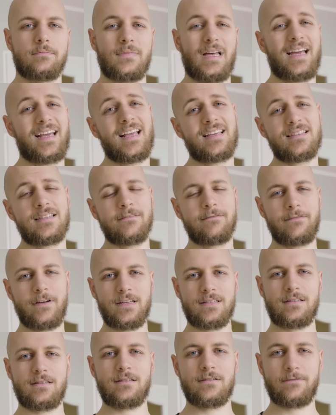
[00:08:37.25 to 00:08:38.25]
I guess the
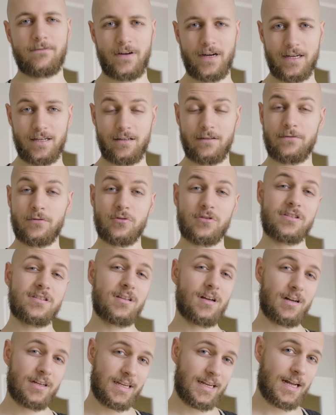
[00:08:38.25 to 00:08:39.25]
vest is fine if you're
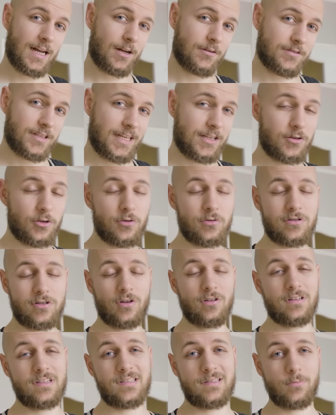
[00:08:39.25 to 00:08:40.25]
starting out and you use
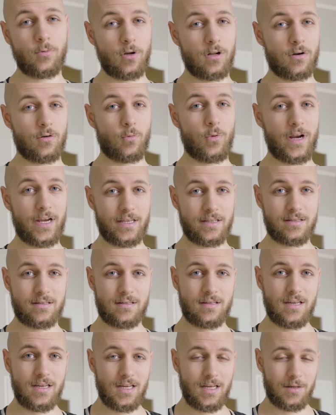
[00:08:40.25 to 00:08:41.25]
only smaller
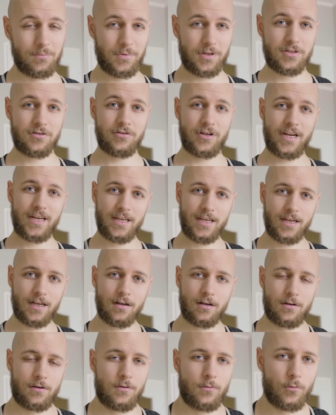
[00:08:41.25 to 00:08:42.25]
weights, but
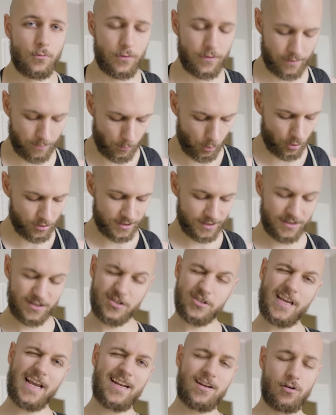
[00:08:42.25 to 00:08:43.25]
training with more than
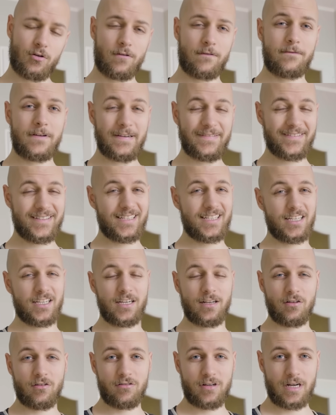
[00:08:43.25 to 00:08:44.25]
10 or 15
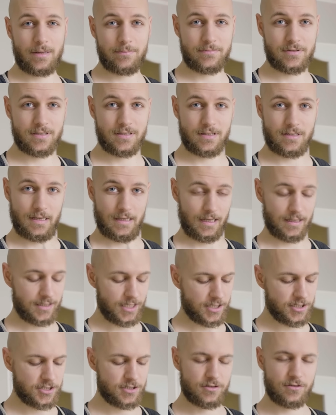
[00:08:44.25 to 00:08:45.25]
kilograms
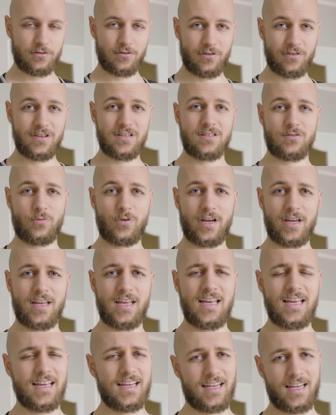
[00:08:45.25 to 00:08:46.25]
attached to you this way
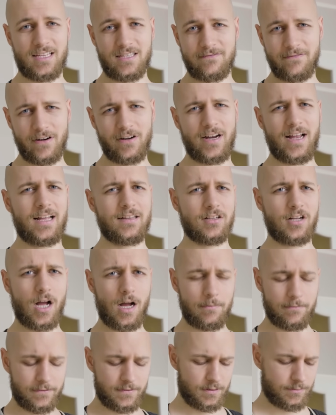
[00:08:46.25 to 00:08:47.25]
gets very
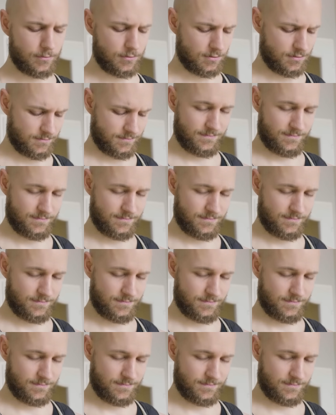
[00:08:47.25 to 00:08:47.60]
uncomfortable.